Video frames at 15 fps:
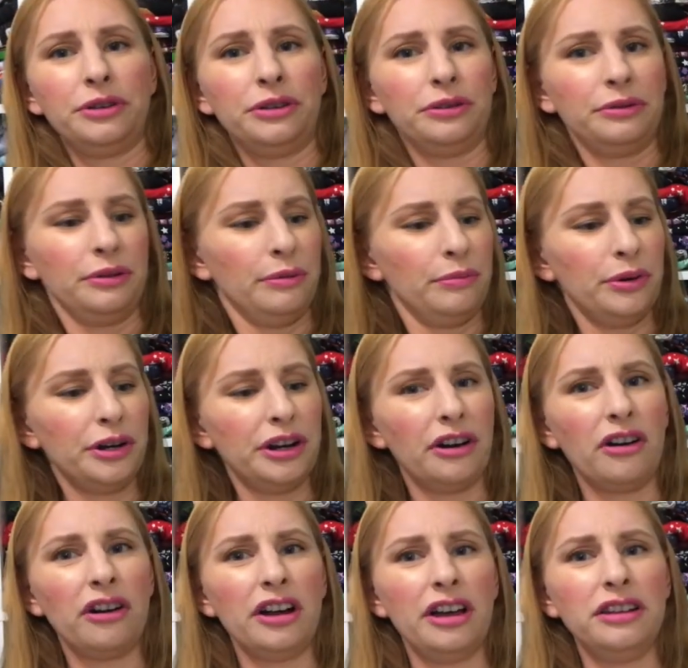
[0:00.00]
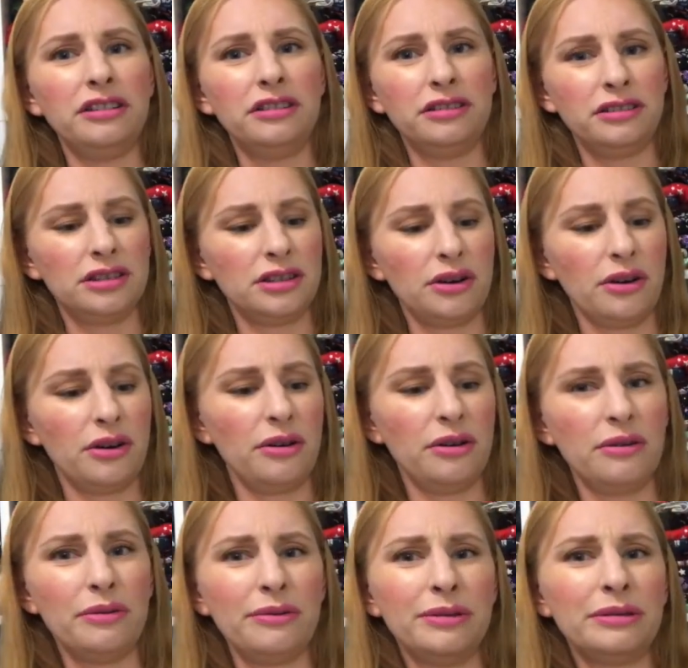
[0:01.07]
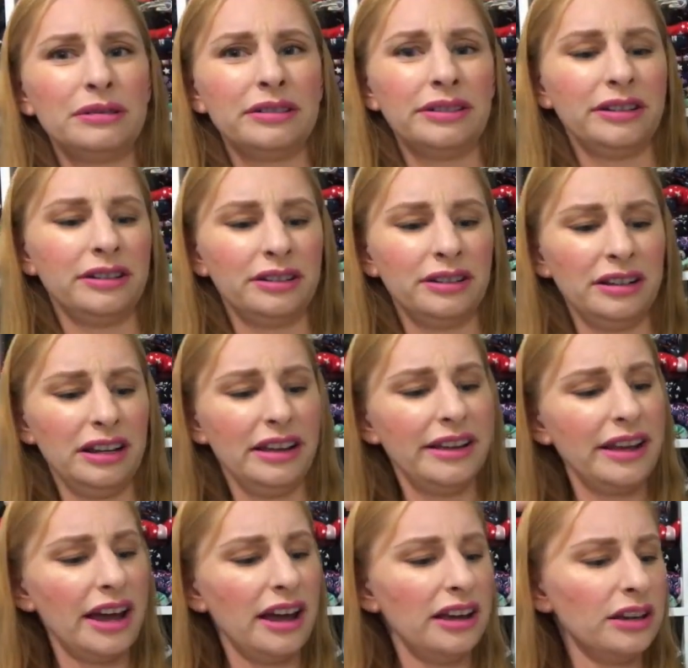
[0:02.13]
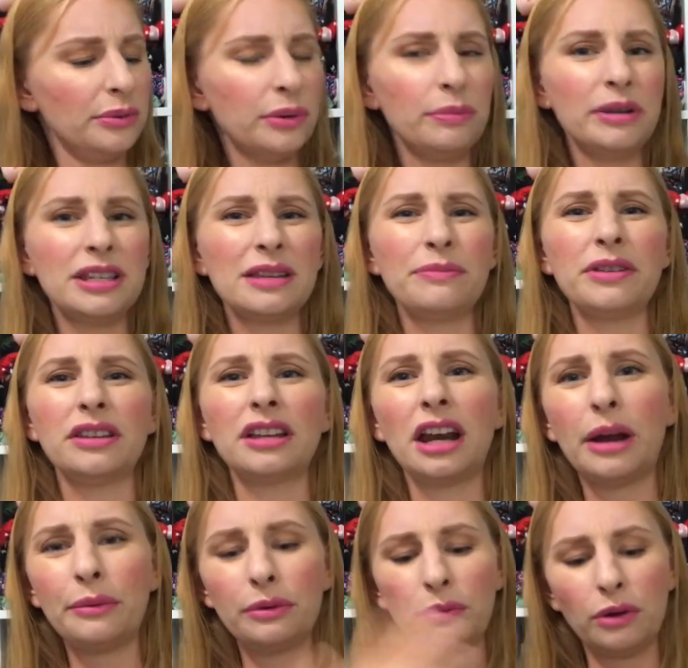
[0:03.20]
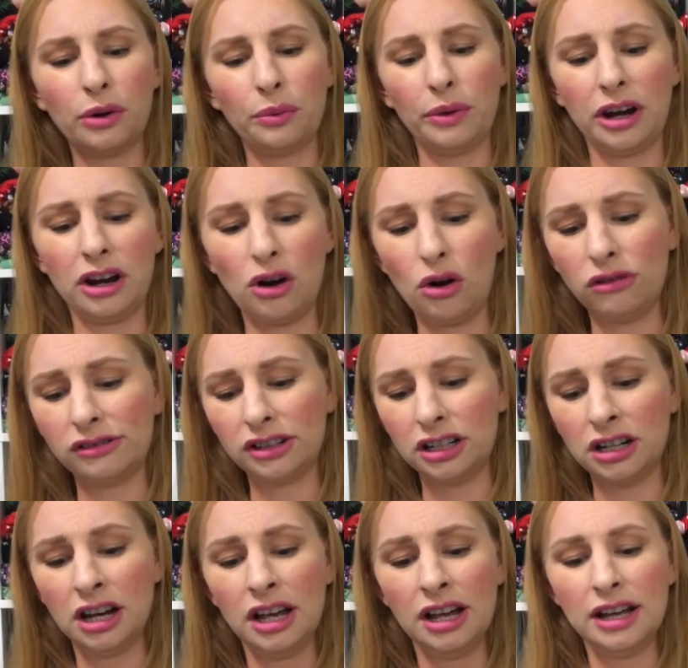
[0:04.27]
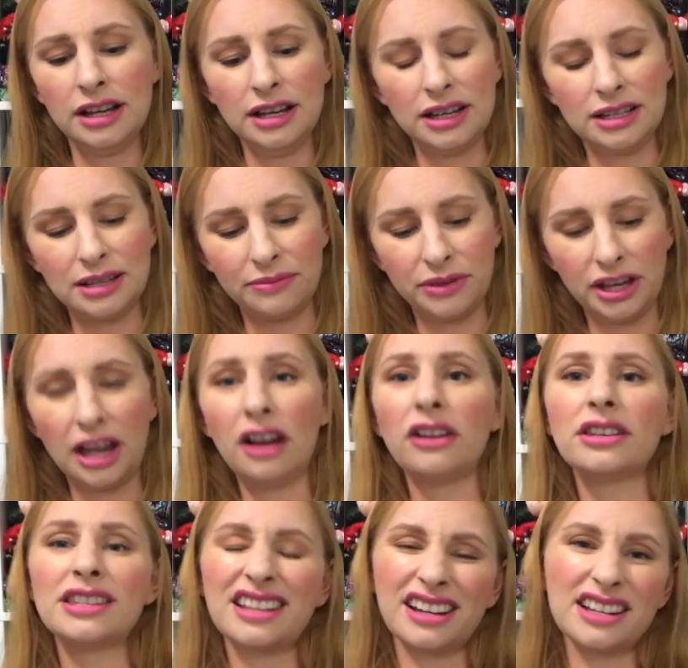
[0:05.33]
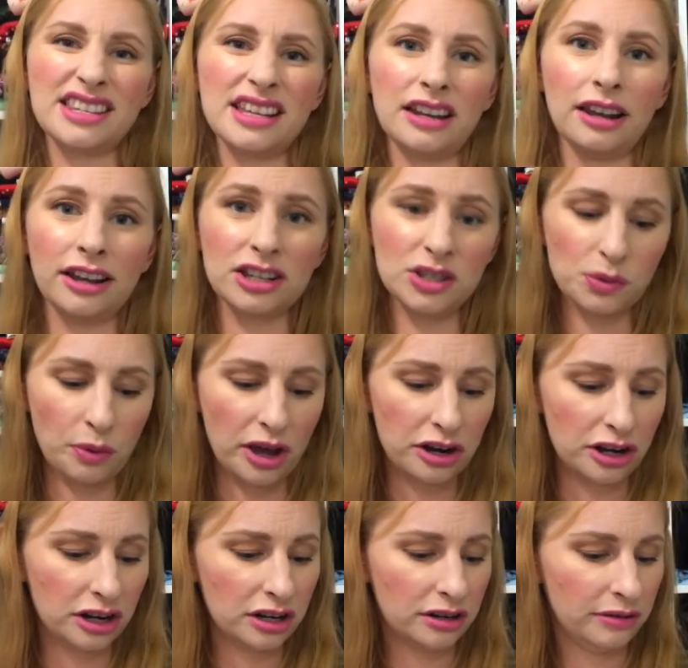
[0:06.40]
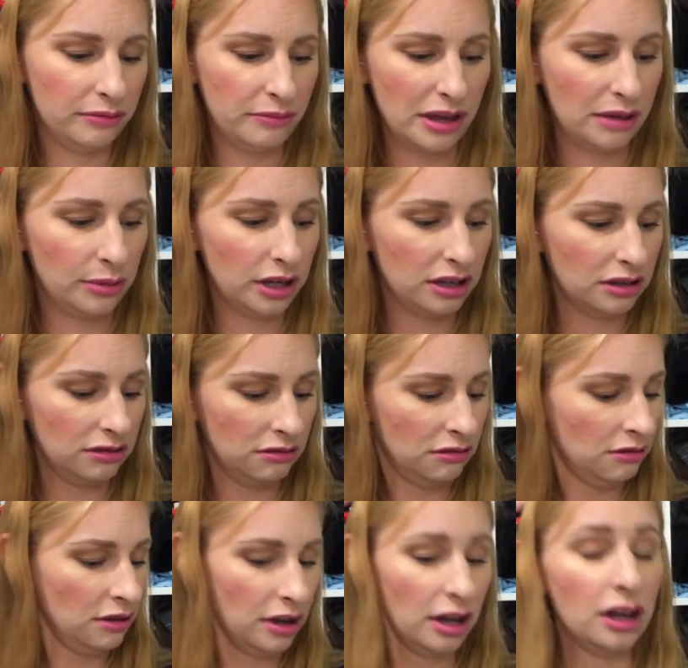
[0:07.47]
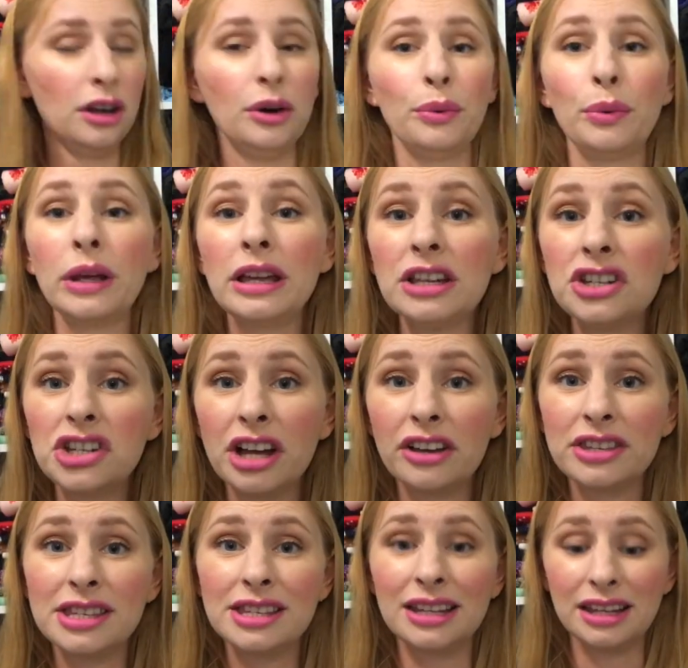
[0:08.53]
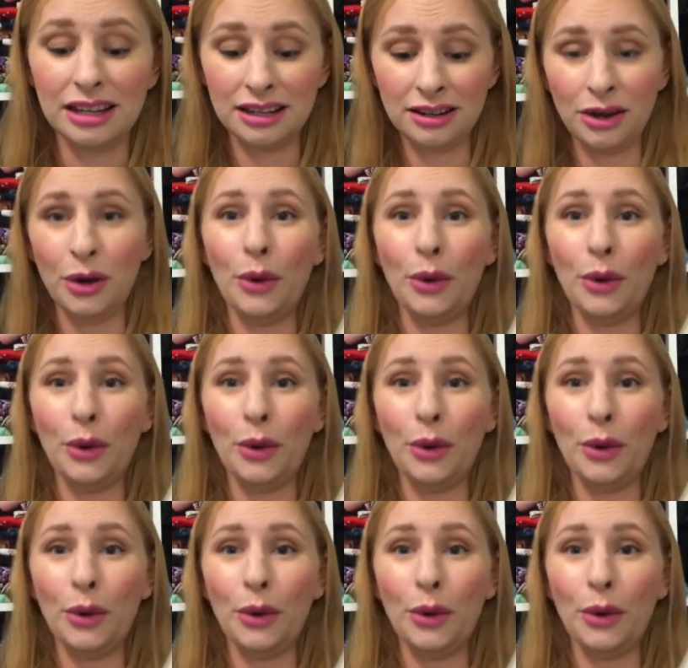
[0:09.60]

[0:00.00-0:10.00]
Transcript: when you put it on. So yeah, it would be something that I would want to wear over something else, like I said, like a sweater maybe. We shall see.